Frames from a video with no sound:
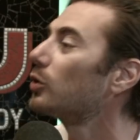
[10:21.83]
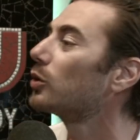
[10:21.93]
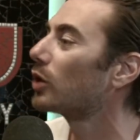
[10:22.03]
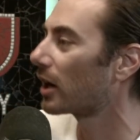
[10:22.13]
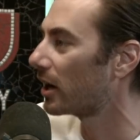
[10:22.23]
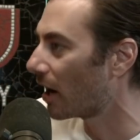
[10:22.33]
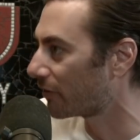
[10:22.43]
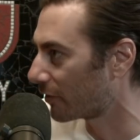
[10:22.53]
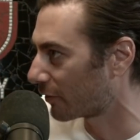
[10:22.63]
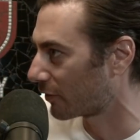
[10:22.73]
you got
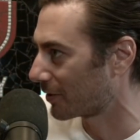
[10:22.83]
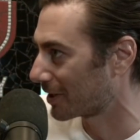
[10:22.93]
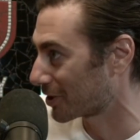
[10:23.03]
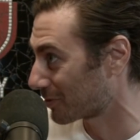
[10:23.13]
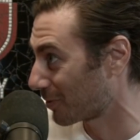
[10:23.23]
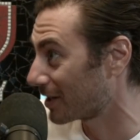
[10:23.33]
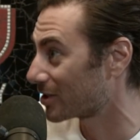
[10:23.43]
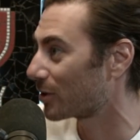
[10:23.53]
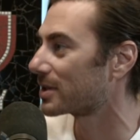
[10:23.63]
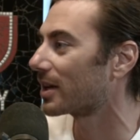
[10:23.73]
enough of a foundation, right?
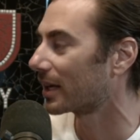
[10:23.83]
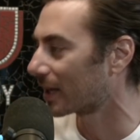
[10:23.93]
So it's like...